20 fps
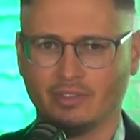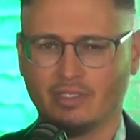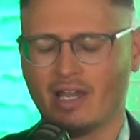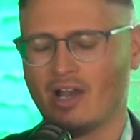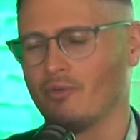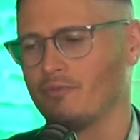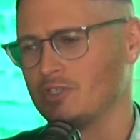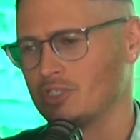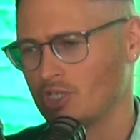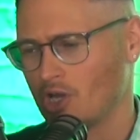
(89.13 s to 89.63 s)

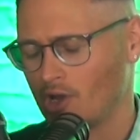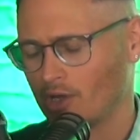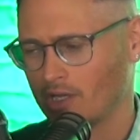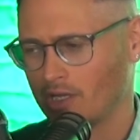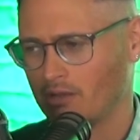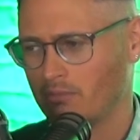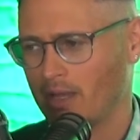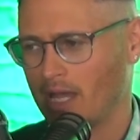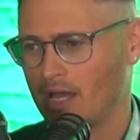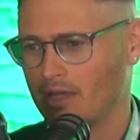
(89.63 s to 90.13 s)
Now, if he's
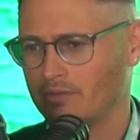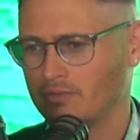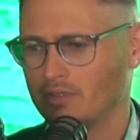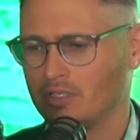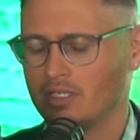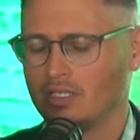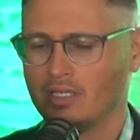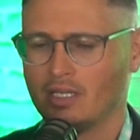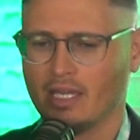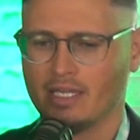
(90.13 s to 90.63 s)
talking about,
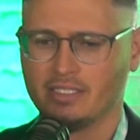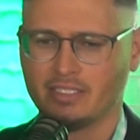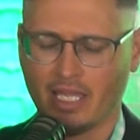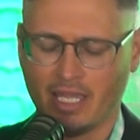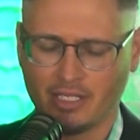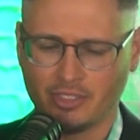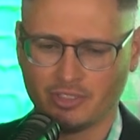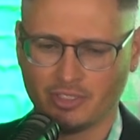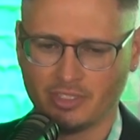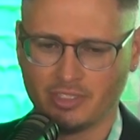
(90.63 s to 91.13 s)
hey,
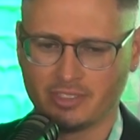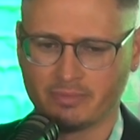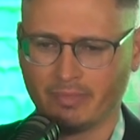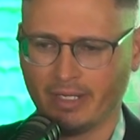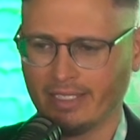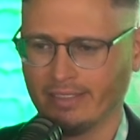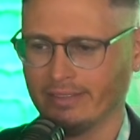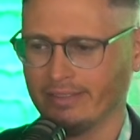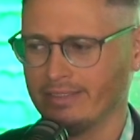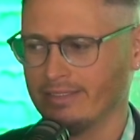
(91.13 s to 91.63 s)
sanctions
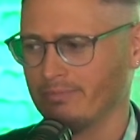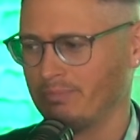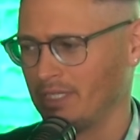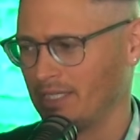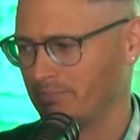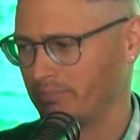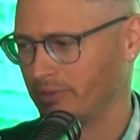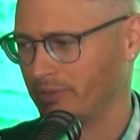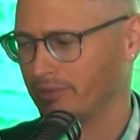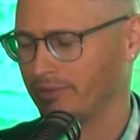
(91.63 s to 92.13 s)
might lead the
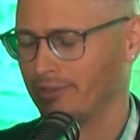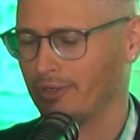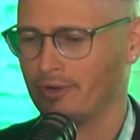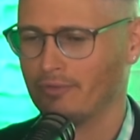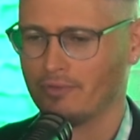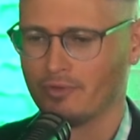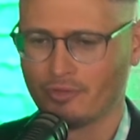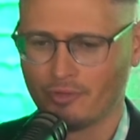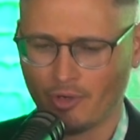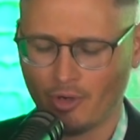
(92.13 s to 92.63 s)
people to
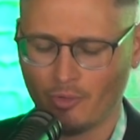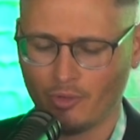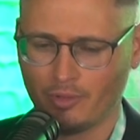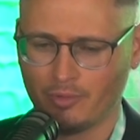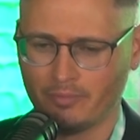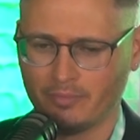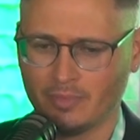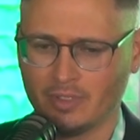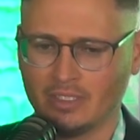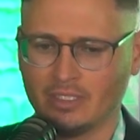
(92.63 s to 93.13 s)
overthrow
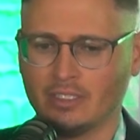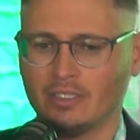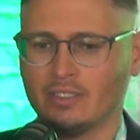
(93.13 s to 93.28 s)
them.